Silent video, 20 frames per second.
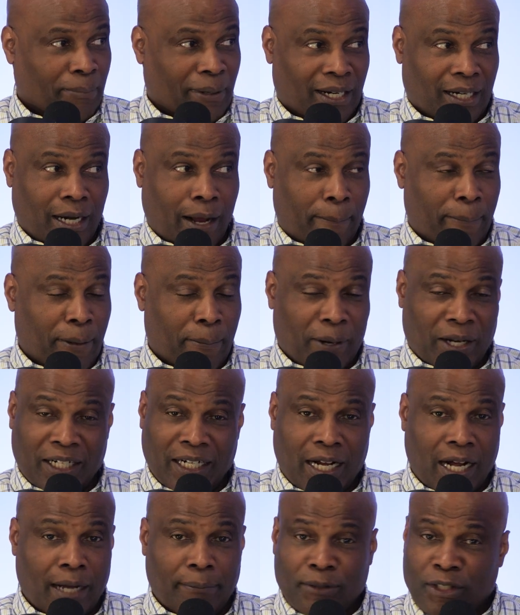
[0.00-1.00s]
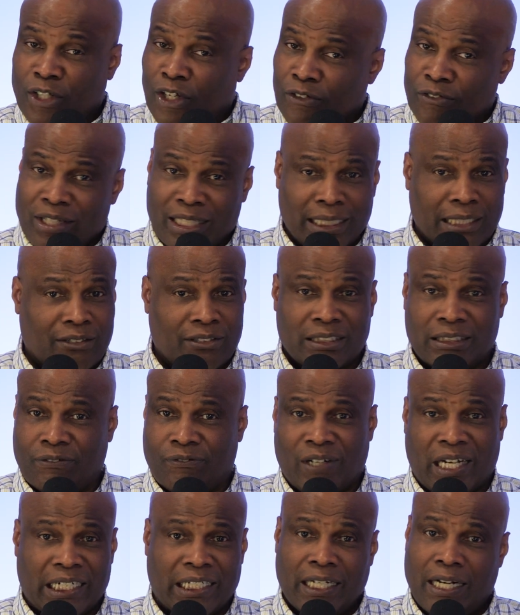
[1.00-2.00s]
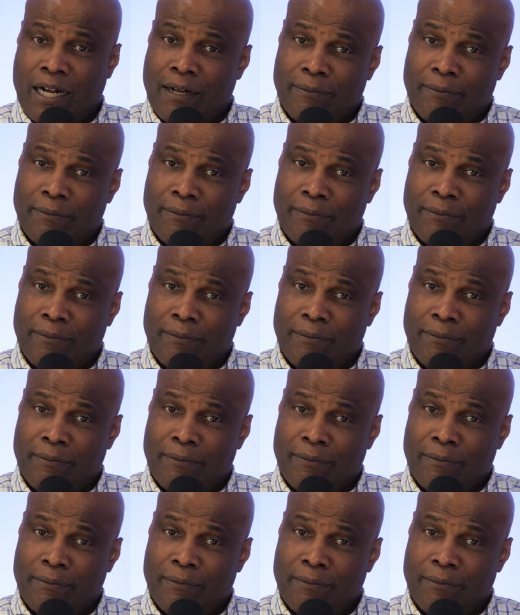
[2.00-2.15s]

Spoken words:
It'll not be about the army. You already crucified the army.